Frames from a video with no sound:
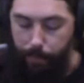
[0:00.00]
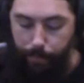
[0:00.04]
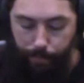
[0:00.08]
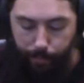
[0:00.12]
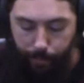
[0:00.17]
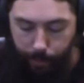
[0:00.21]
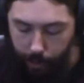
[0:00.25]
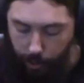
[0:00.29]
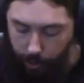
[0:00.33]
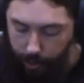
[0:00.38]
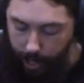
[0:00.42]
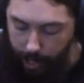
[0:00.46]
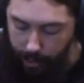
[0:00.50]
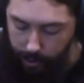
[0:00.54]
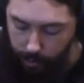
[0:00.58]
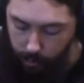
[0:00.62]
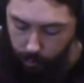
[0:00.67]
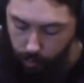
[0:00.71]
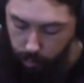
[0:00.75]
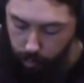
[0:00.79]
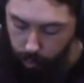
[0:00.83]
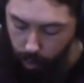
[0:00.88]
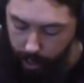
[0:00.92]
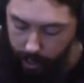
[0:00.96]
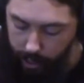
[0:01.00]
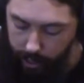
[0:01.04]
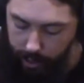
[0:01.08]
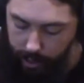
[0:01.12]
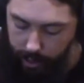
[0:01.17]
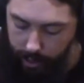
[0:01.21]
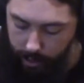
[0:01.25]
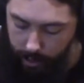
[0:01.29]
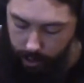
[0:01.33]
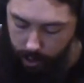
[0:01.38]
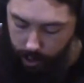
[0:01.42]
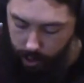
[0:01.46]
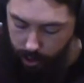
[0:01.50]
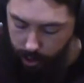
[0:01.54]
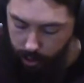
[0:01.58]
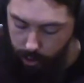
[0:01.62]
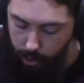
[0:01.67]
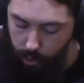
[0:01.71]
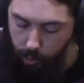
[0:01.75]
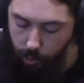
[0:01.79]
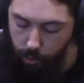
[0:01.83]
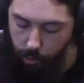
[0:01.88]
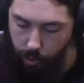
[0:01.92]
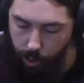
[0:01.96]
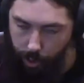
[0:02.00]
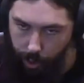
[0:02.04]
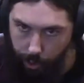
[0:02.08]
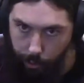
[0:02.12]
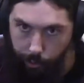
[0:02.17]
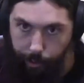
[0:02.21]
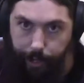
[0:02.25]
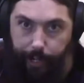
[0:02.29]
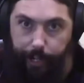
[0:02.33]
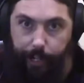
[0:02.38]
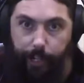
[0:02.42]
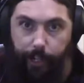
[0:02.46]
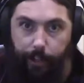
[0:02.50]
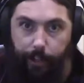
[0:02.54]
So yes, 1, 2, 3,